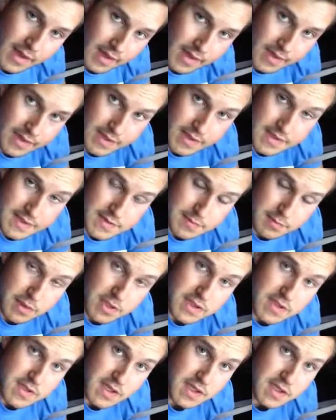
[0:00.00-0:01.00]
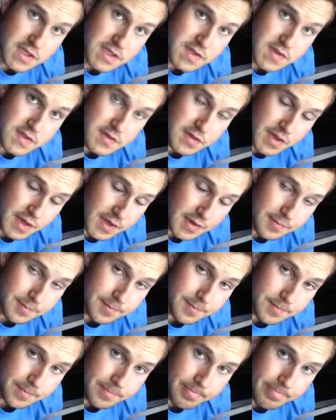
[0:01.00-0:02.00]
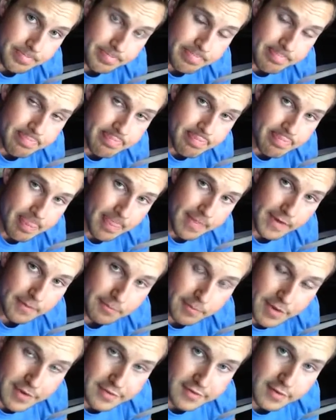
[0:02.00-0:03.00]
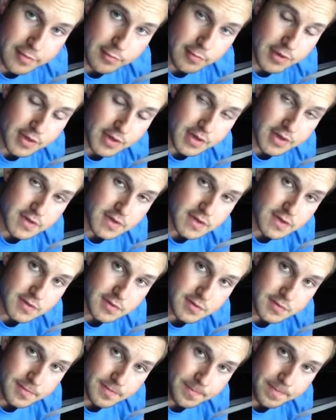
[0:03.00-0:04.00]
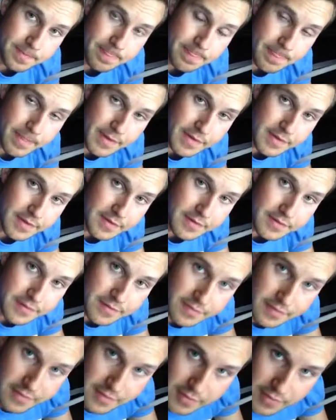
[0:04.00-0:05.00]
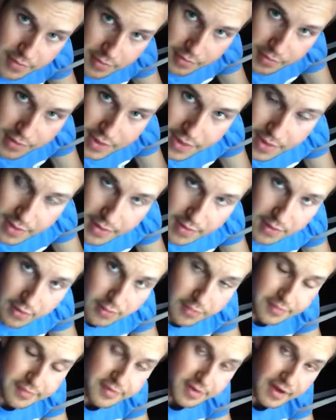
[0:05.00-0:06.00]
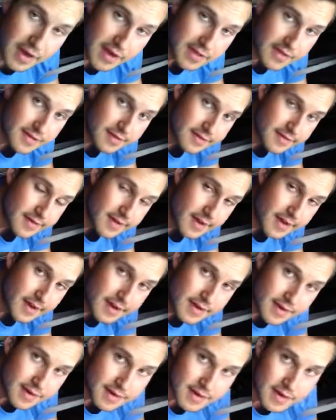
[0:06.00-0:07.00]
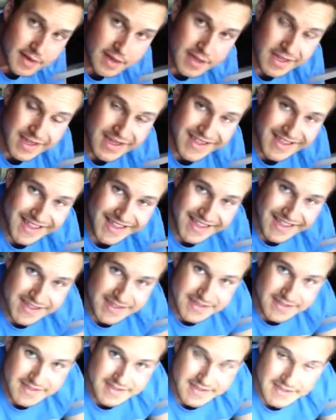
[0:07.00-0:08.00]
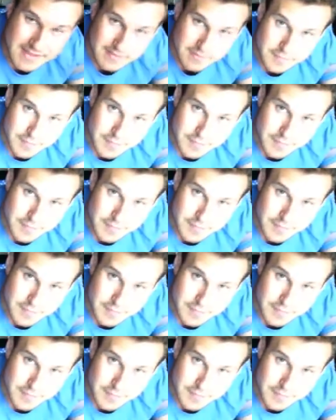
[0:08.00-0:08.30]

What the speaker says: and get as much tension as you can. And basically what you're gonna do is, kind of go side to side, get into some